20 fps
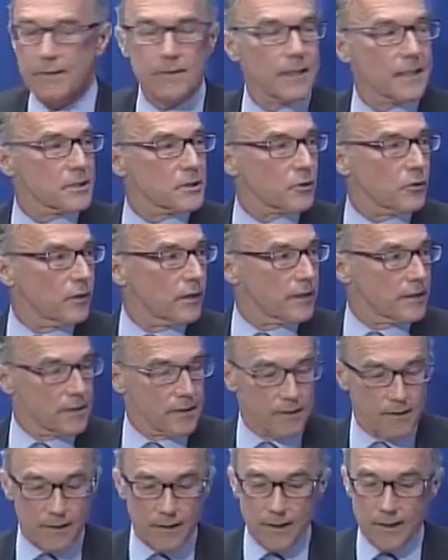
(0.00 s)
that's going
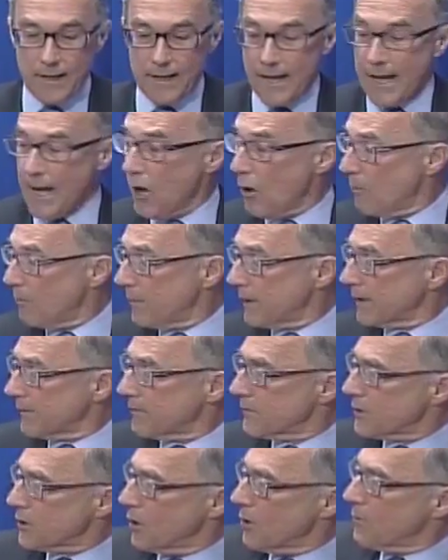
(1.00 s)
to help me.
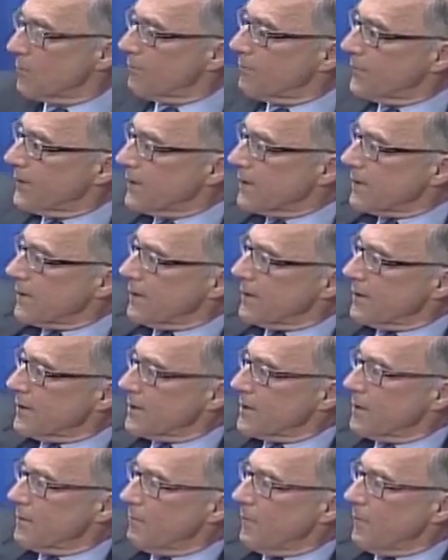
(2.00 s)
So this is